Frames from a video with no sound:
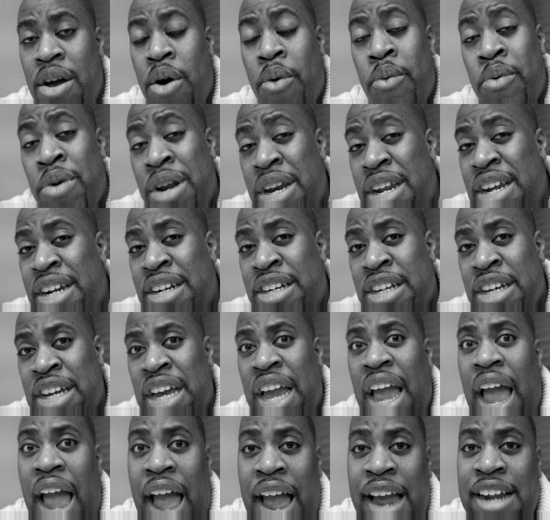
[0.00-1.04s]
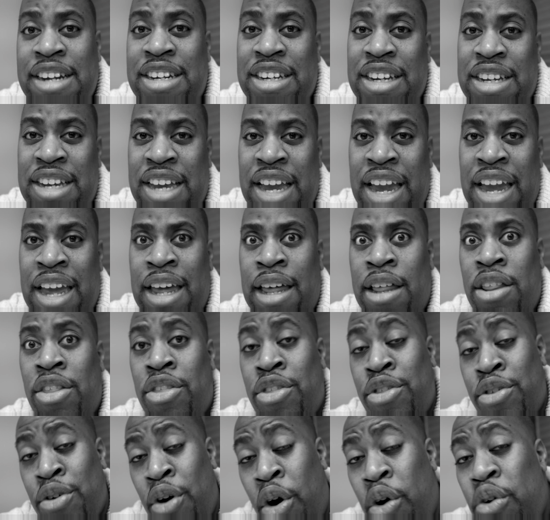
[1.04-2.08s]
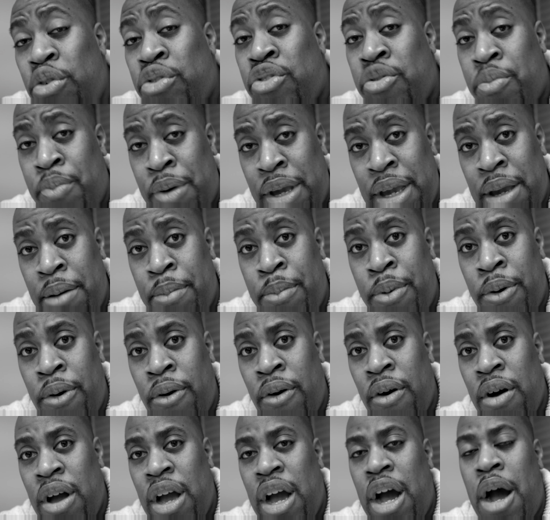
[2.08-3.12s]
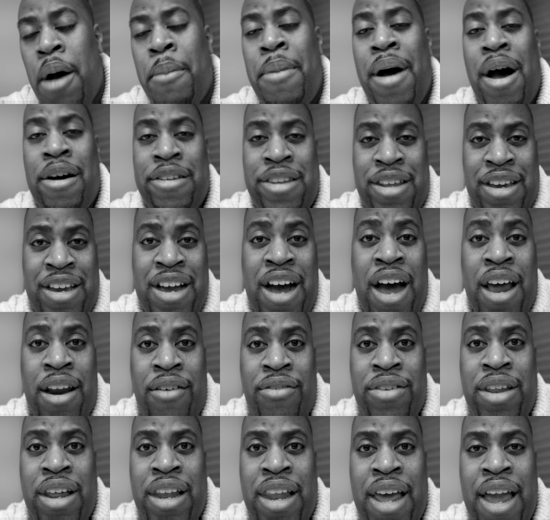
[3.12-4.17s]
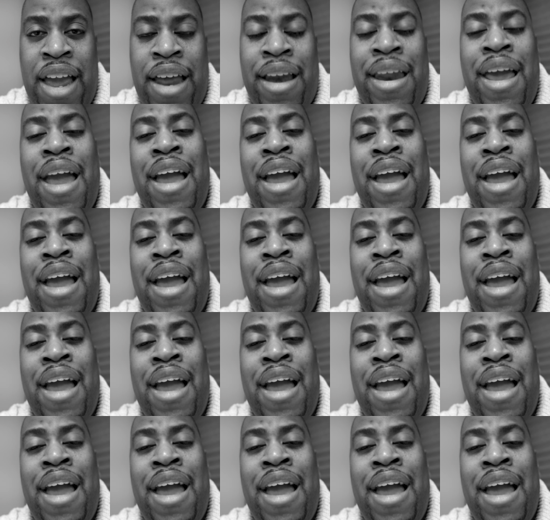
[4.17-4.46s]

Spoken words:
We need to educate those people about the God of the land."